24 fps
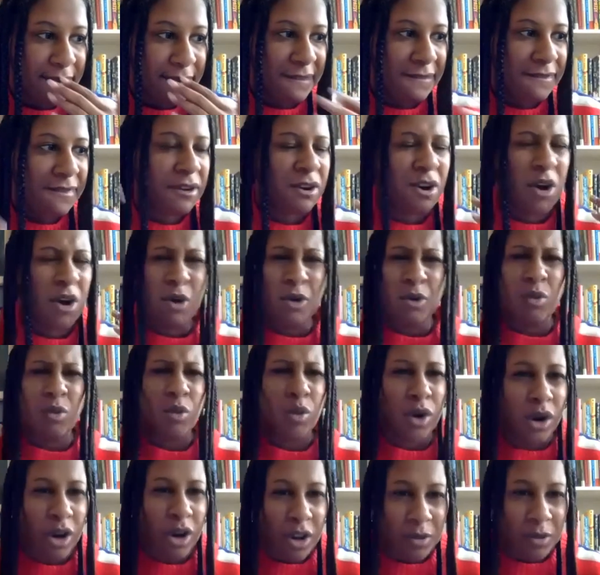
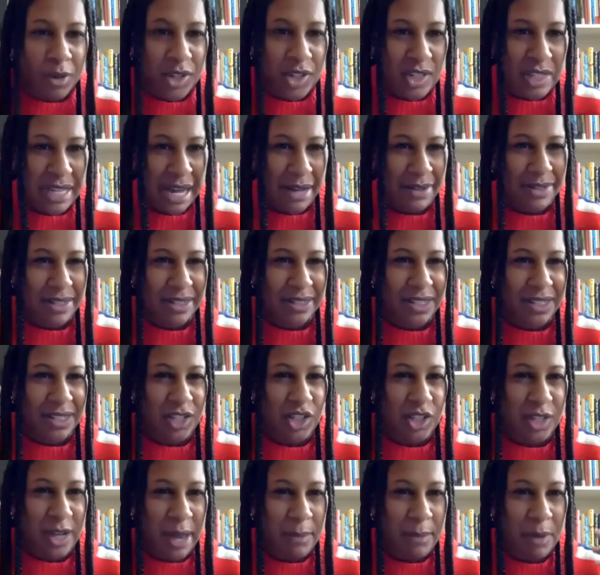world, which sounds
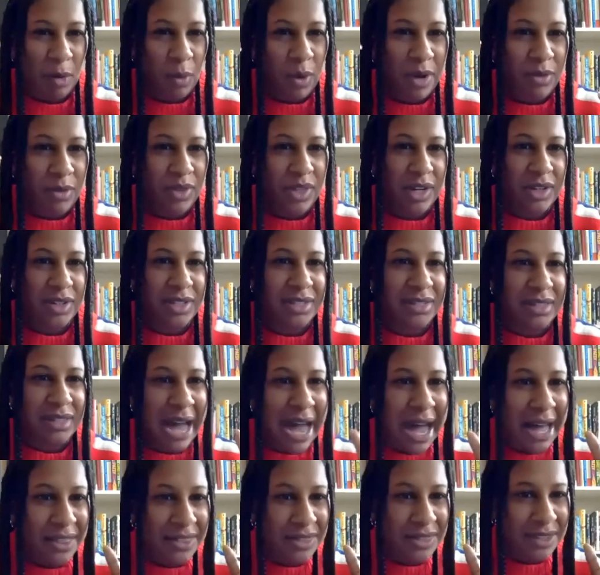cliche, but when there's
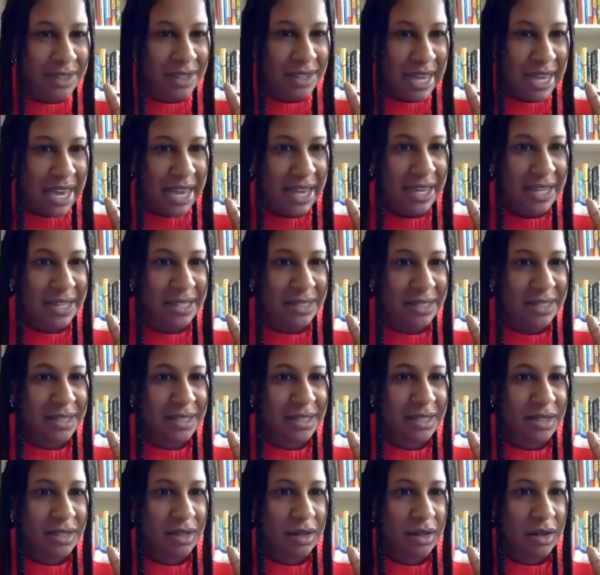not the
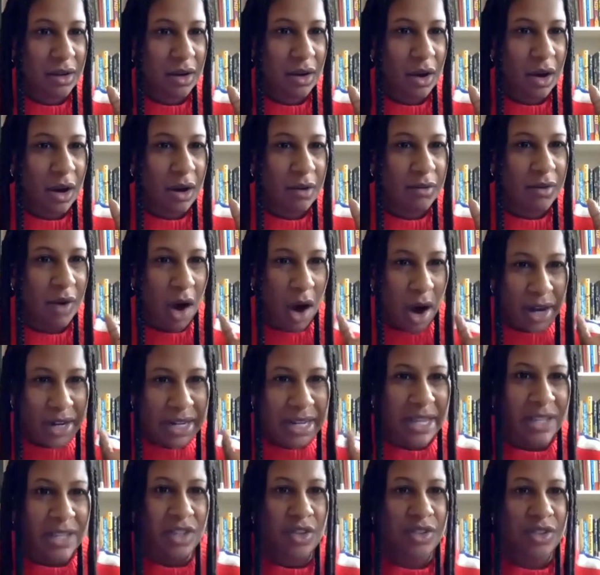gaze of
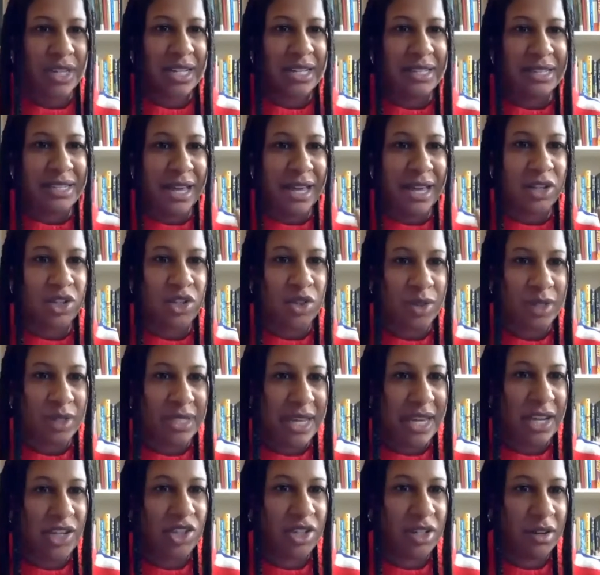audience or the
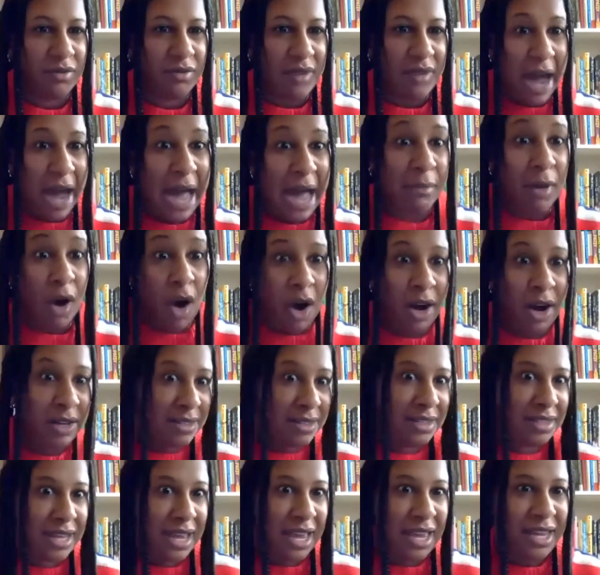contextualization of I'm on
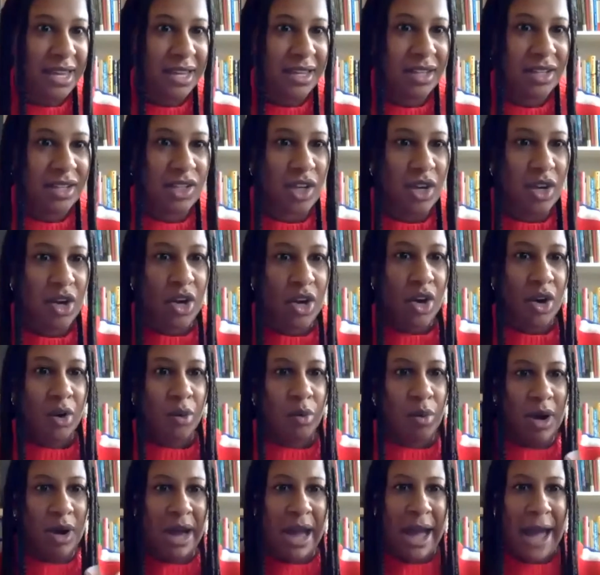stage,
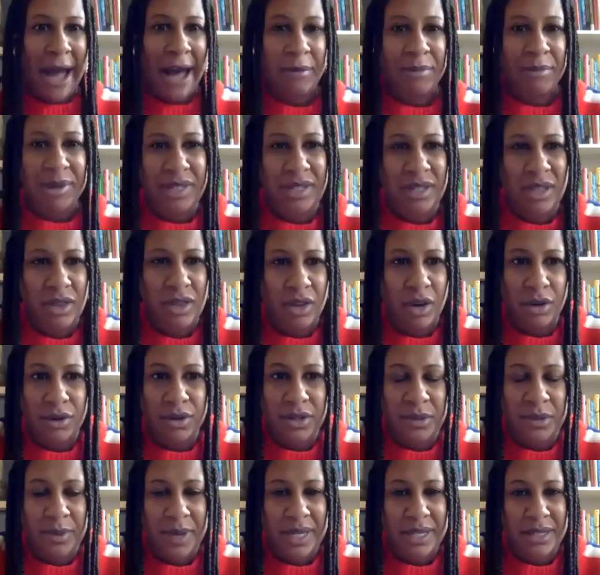what happens in
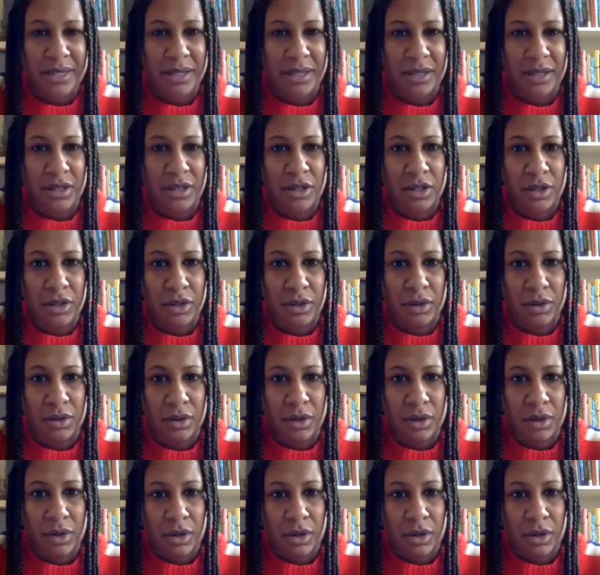those spaces too?